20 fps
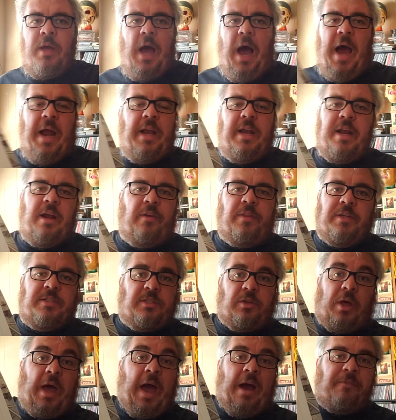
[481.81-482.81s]
I didn't hear this
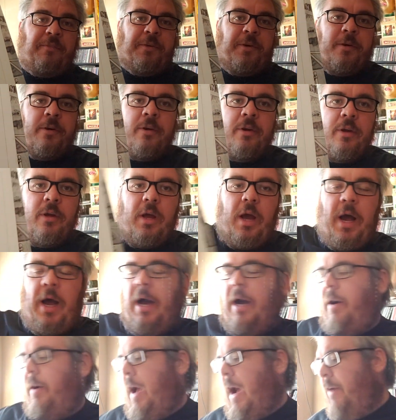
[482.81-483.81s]
till after
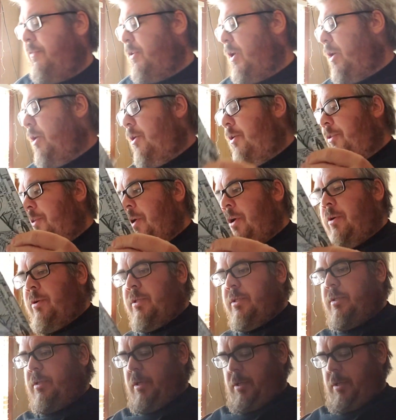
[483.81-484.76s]
I heard those.